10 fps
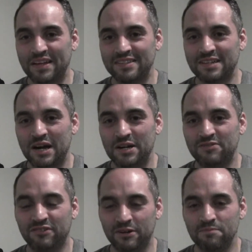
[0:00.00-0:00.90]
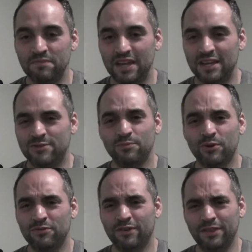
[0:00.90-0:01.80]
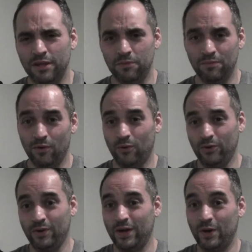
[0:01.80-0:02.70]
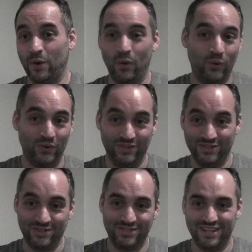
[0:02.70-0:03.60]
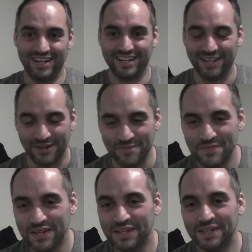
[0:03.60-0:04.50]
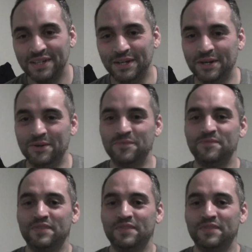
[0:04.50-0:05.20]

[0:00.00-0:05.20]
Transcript: It's kind of fun. It's more fun than, oh, you'll get coal in your stocking, you know.